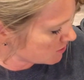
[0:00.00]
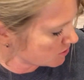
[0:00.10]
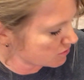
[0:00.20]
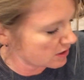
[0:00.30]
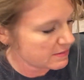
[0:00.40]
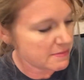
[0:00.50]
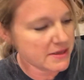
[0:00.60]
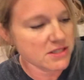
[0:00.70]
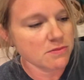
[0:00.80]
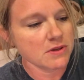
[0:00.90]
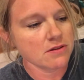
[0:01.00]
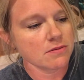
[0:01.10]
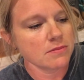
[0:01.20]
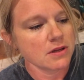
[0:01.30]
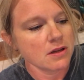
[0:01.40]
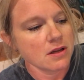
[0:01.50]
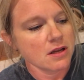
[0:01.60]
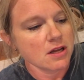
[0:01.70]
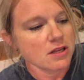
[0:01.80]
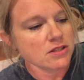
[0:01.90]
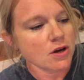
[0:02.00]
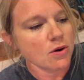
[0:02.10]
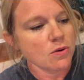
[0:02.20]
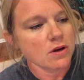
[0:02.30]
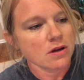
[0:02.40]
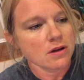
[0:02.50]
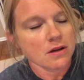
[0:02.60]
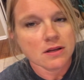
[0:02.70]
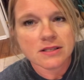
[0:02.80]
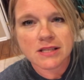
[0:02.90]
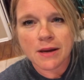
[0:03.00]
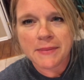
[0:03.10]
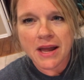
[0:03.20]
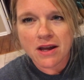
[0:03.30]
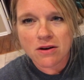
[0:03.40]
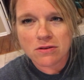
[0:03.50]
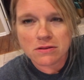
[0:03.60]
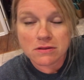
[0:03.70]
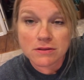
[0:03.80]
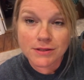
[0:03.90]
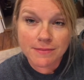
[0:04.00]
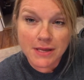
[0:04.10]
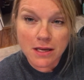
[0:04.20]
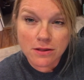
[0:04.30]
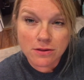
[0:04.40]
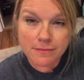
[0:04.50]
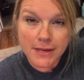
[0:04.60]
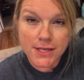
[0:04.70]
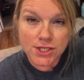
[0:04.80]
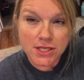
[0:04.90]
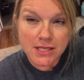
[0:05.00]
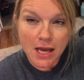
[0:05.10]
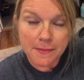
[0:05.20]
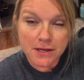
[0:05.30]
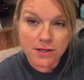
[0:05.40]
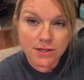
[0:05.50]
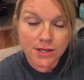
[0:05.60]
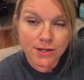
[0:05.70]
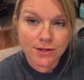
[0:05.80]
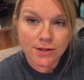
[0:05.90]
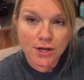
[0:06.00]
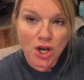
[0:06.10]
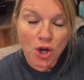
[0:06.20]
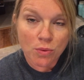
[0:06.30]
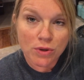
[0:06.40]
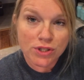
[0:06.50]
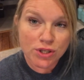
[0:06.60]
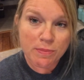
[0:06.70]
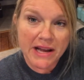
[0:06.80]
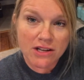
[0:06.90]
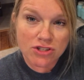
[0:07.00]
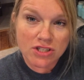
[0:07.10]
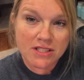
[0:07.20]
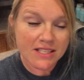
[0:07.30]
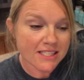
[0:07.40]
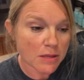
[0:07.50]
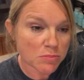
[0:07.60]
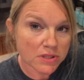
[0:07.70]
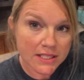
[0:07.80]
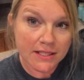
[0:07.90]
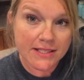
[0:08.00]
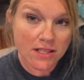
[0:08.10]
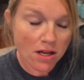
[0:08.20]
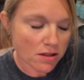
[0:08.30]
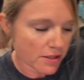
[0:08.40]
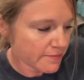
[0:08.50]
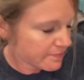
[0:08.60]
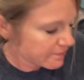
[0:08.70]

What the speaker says: shouldn't really be messing with them. So somehow, some kind of little magic is happening in here, where 2 pouches is completely solid,